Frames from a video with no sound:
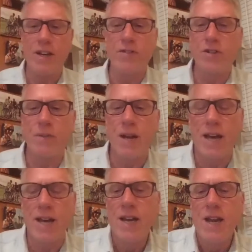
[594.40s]
of some
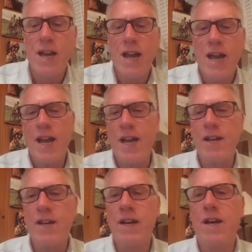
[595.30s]
kind,
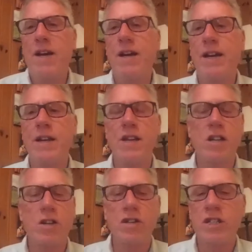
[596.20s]
and uh, and and
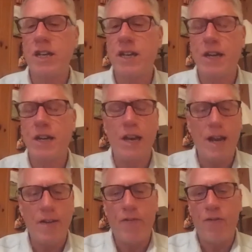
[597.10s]
so you see it in
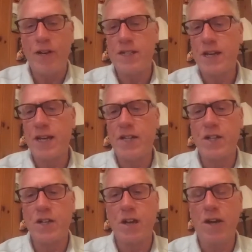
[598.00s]
every
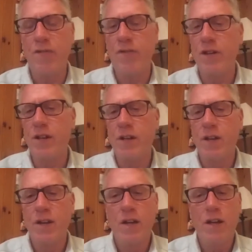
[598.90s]
section of the
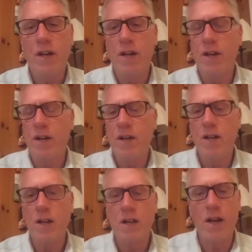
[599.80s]
uh,
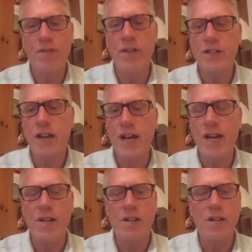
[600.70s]
of the state. You